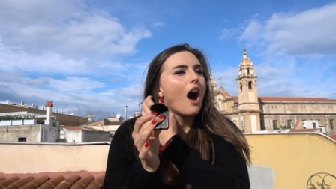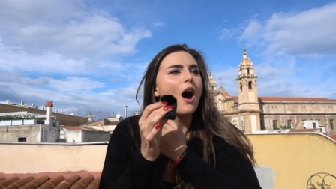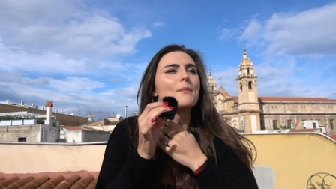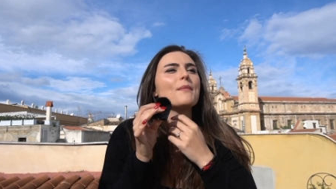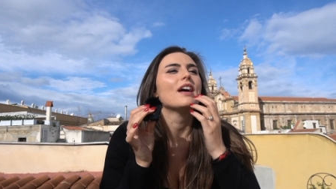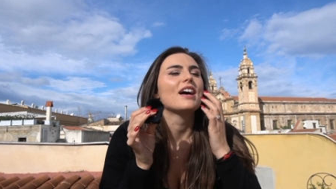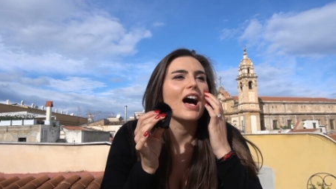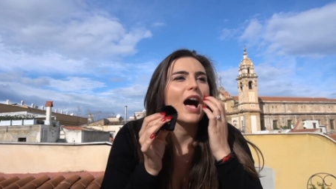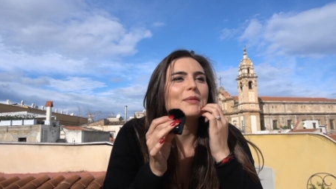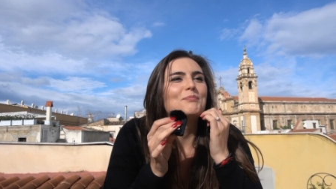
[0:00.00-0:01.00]

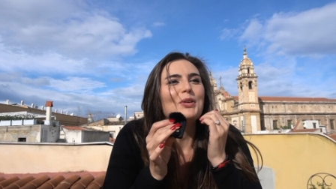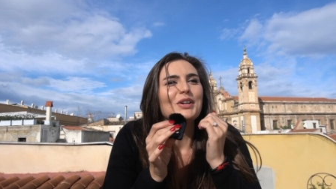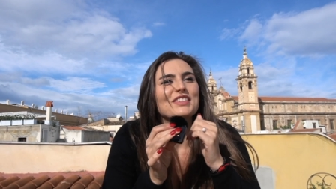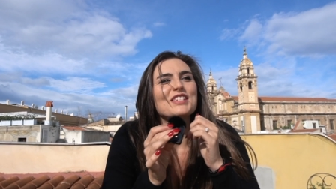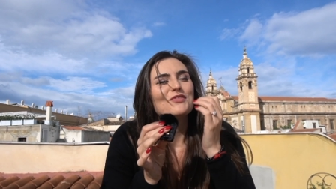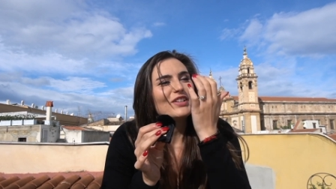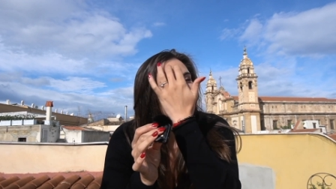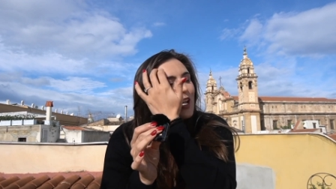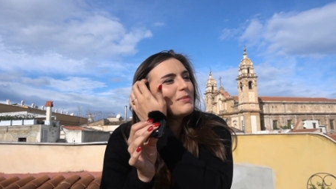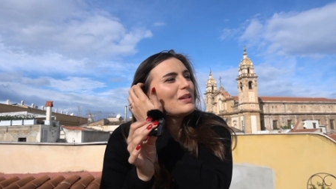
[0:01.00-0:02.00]
I booked this
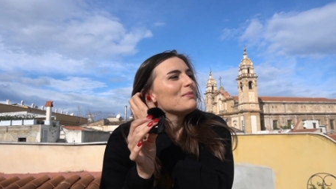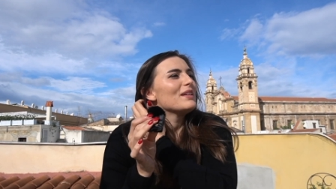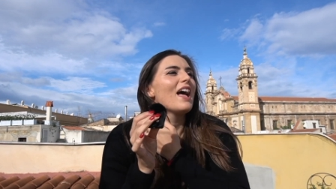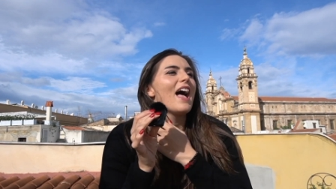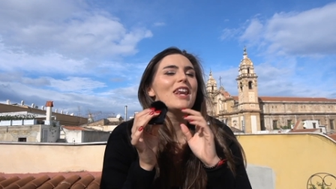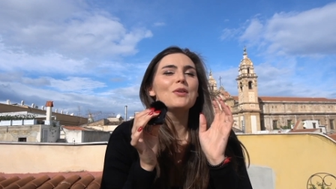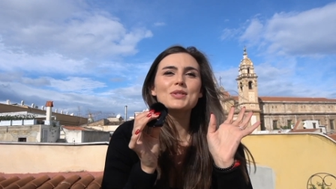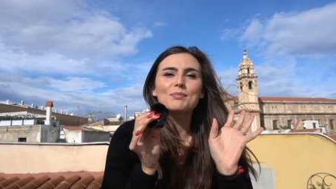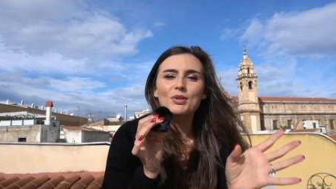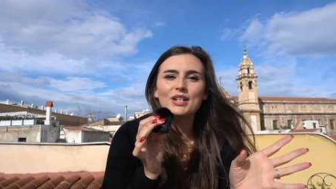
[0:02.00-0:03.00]
freaking Airbnb, and it
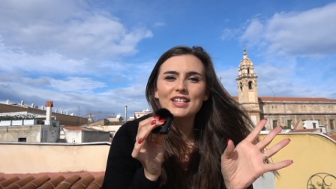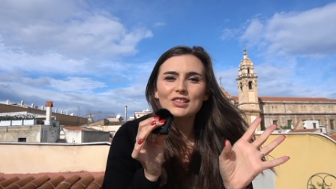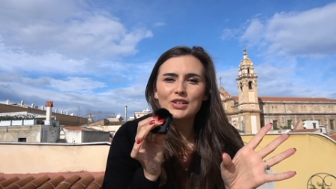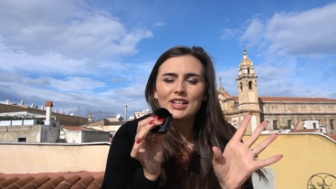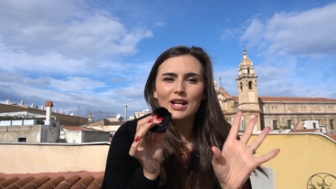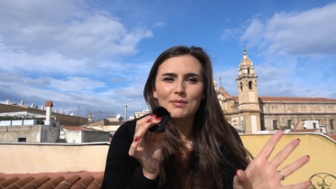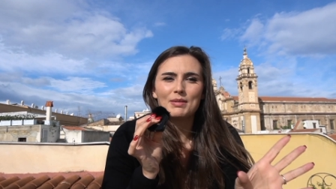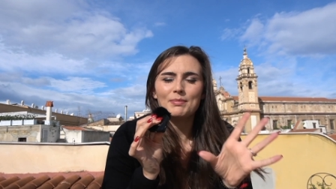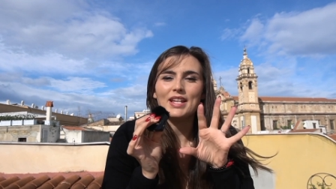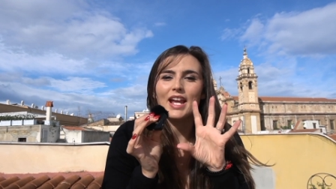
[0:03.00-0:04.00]
was a pretty looking
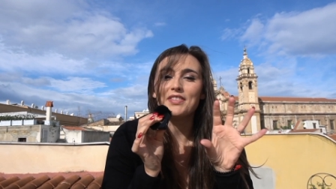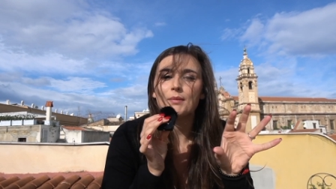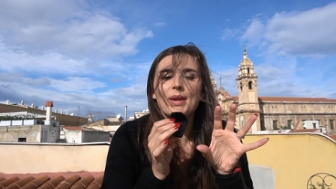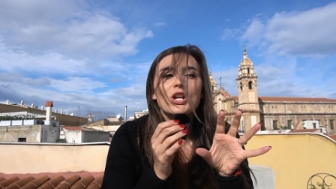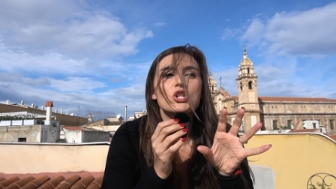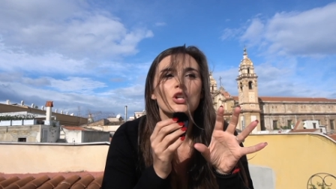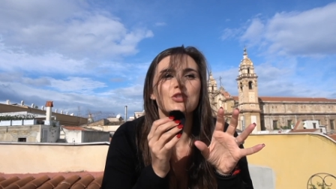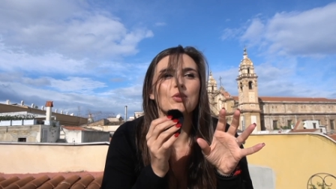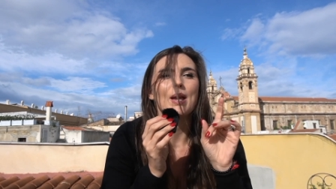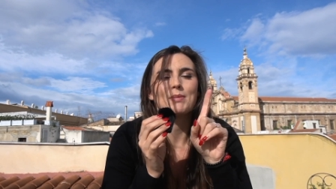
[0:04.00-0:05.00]
Airbnb in the
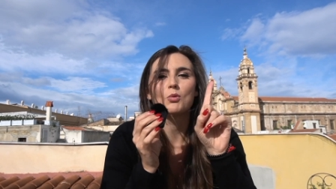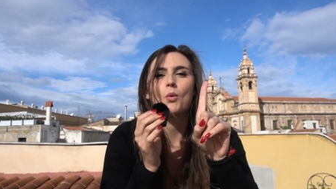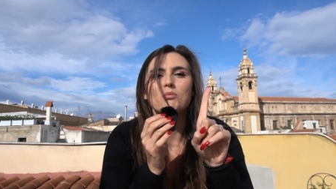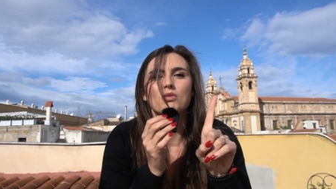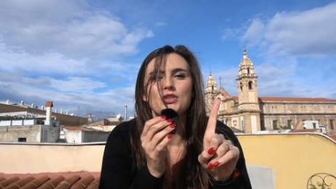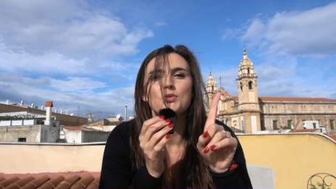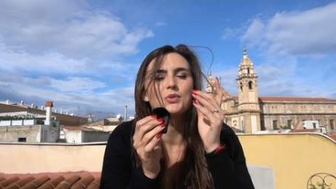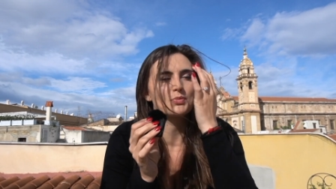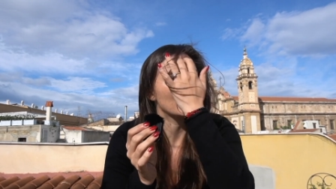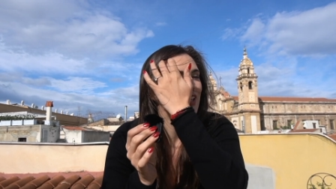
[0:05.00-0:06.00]
pictures, okay? But the one review
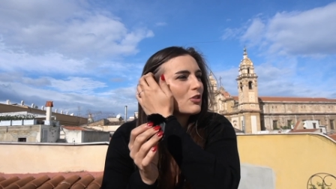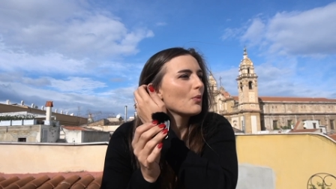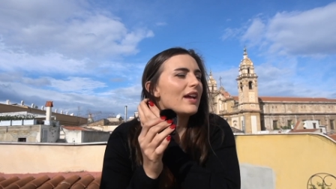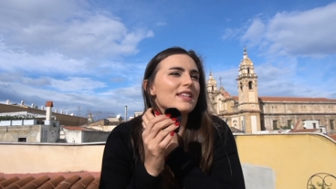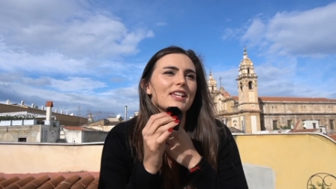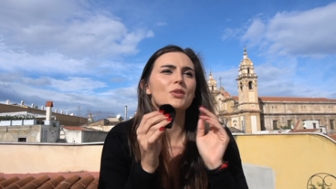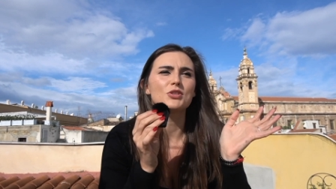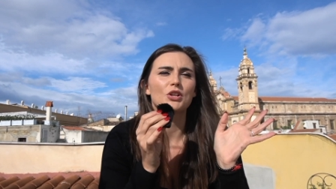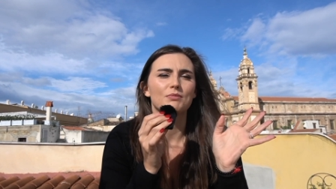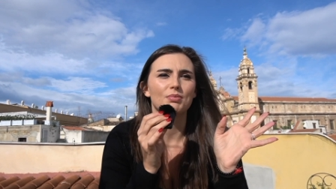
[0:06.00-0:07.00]
was what gave it away. It said it
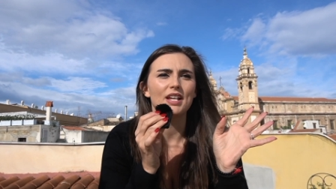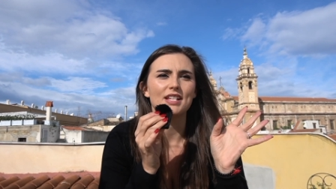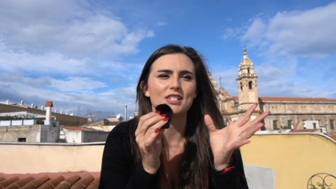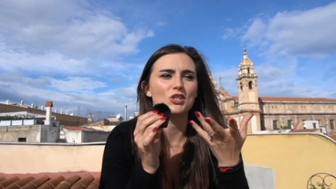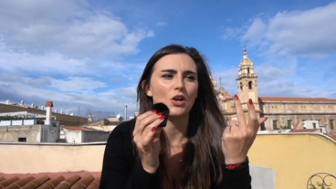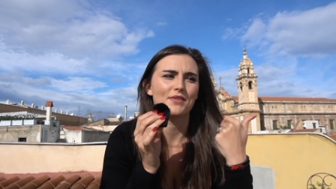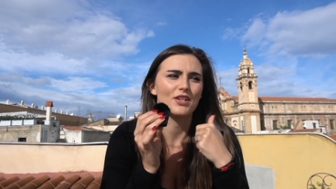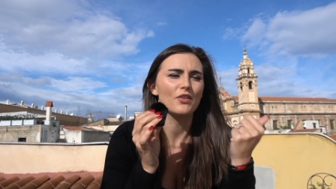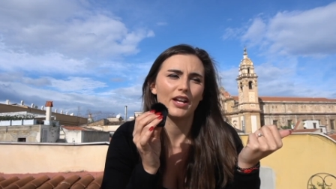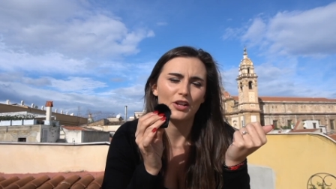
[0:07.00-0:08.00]
was a good place, and so I was
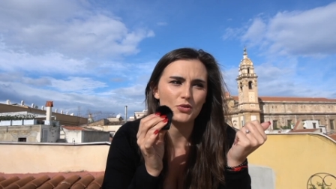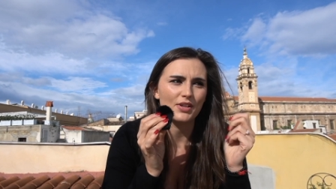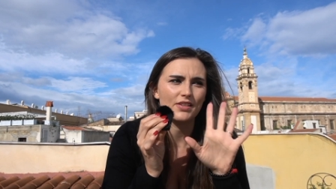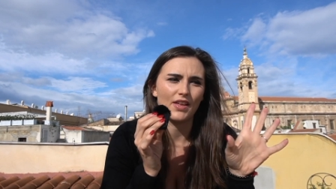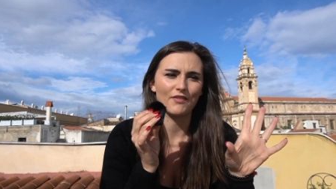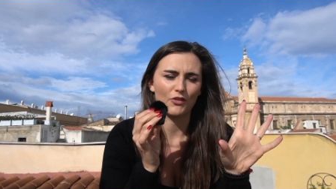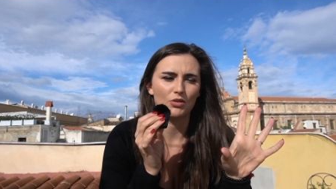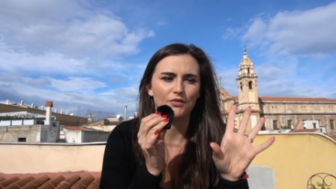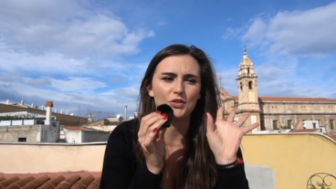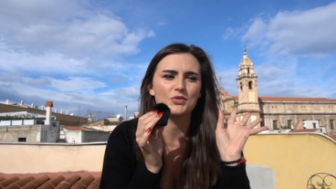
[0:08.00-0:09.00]
like, okay, I'll trust that they have other
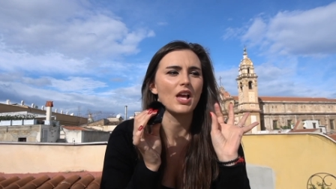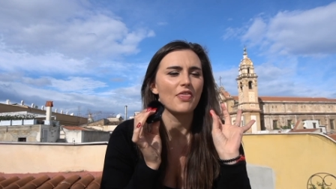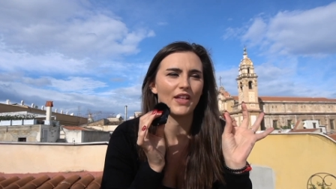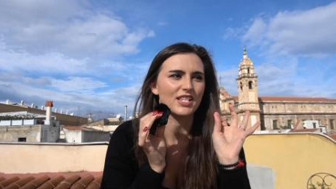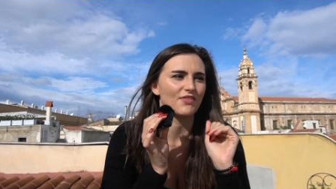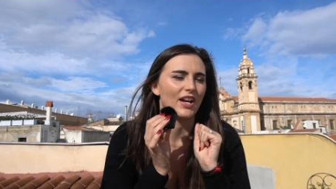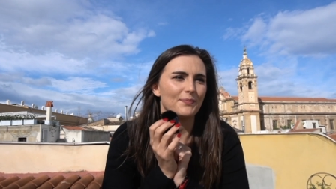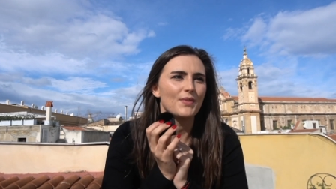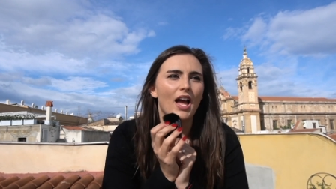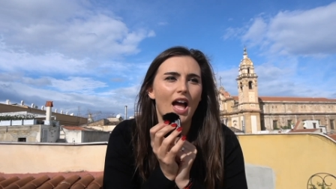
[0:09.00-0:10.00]
reviews. That's
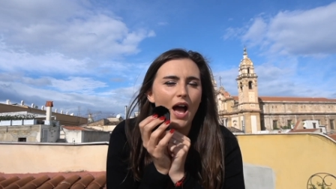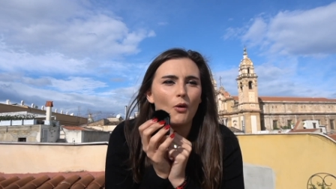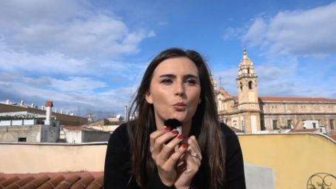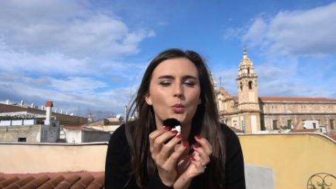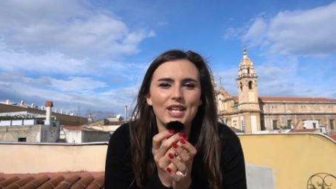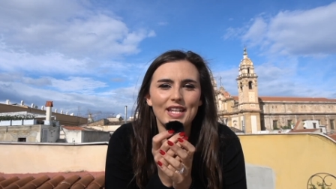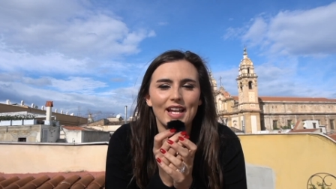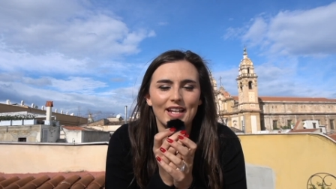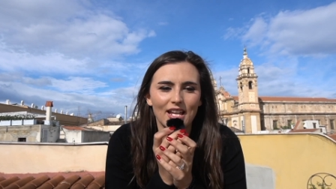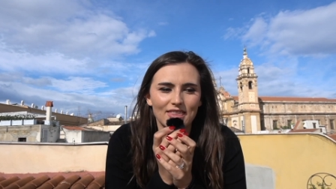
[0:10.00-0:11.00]
fine. We get